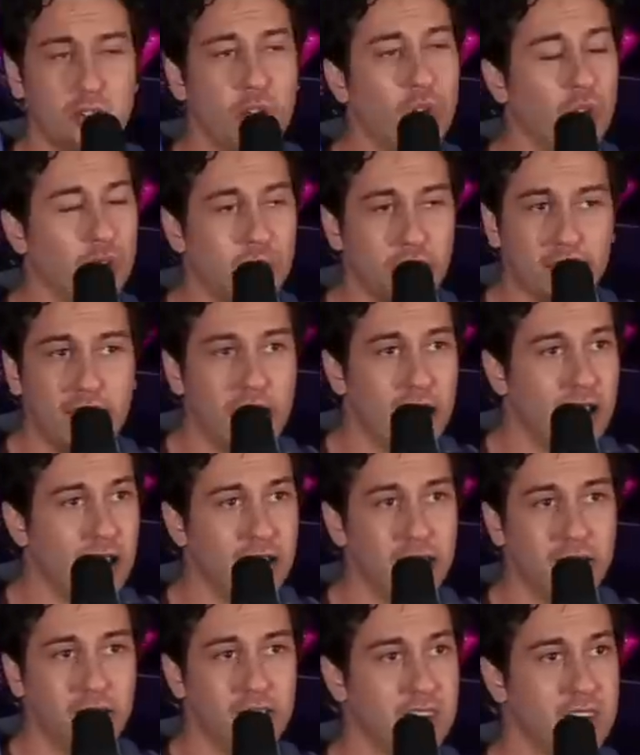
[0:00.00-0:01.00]
hold your
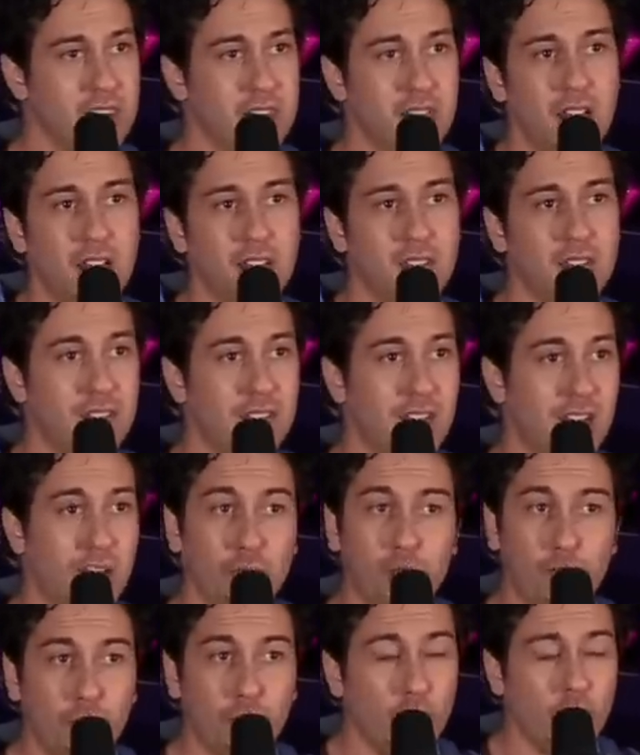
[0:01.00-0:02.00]
hand and it's not
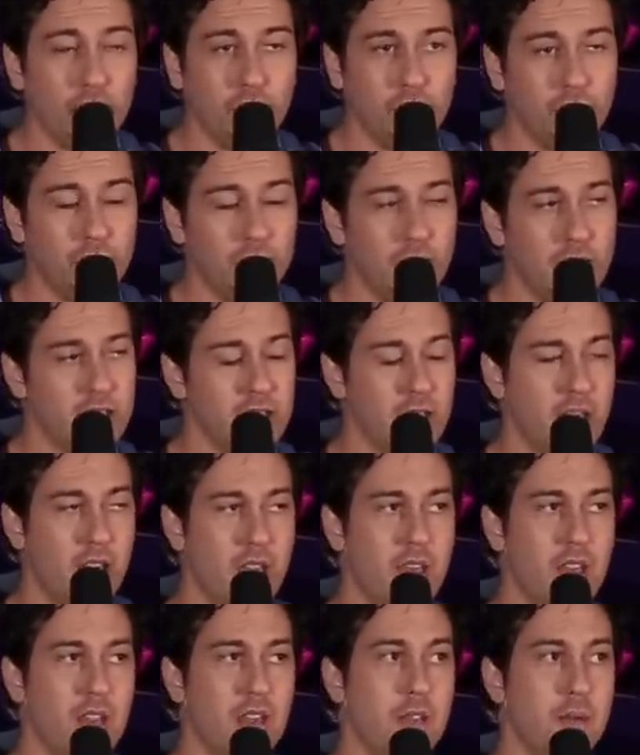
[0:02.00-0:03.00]
there for you it's
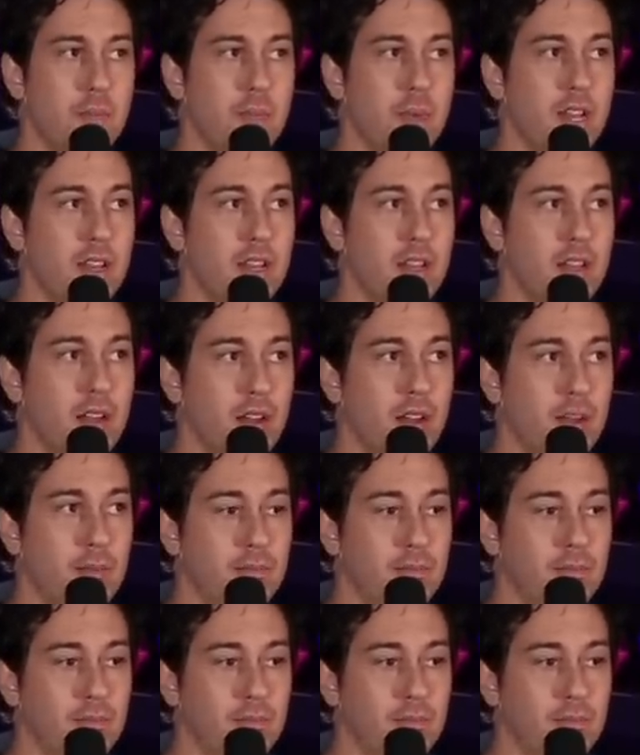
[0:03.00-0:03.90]
but um,